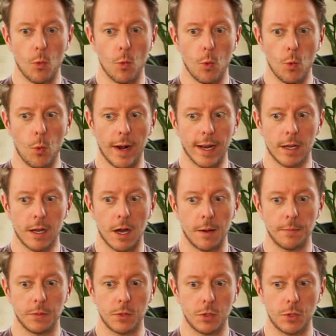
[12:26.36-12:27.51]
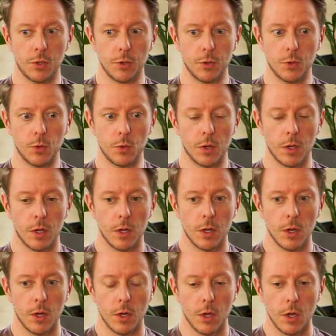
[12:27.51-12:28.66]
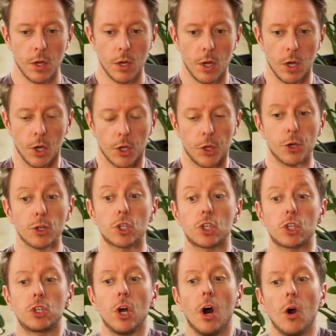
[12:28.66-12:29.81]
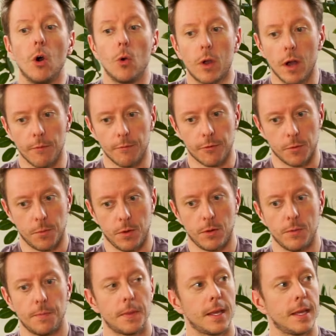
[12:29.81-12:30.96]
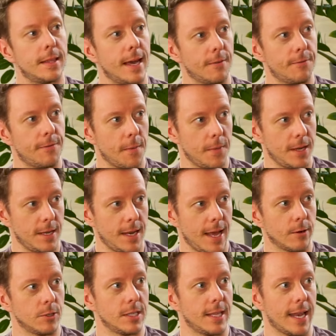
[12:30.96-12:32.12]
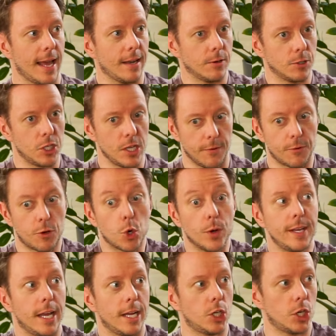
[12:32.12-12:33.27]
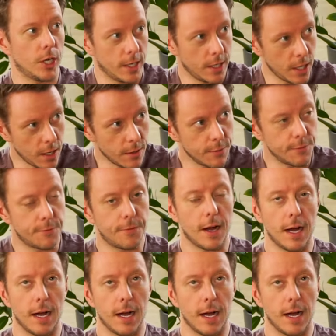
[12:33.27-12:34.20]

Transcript: when it comes to, you're so comfortable in that feminine energy, that energy of creation, of